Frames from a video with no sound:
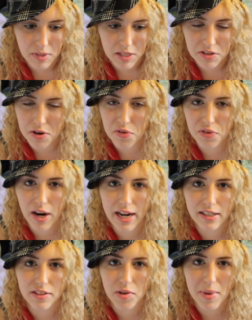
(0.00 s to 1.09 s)
it's an
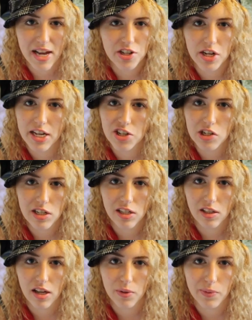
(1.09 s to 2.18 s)
overactive imagination in
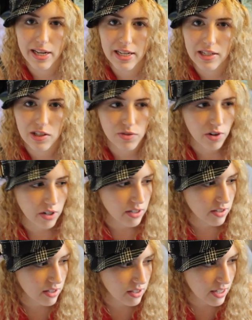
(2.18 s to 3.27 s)
a lot of ways, as far
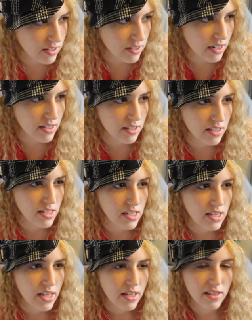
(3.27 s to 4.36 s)
as the things that I
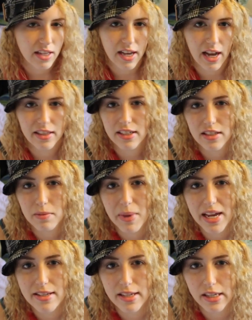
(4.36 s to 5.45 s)
see, that I think it's
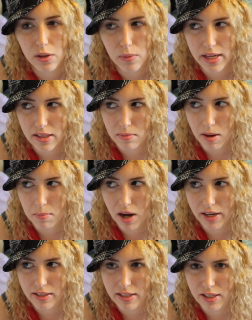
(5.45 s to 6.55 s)
amazing in a way that my
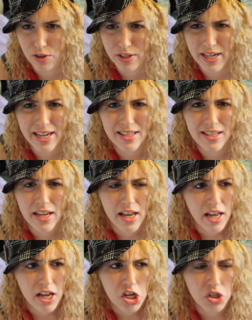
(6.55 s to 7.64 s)
mind can create
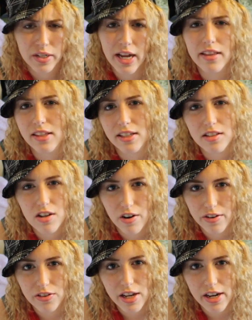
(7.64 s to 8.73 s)
things that
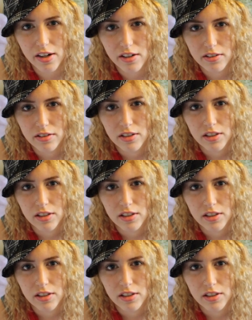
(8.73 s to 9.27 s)
aren't there.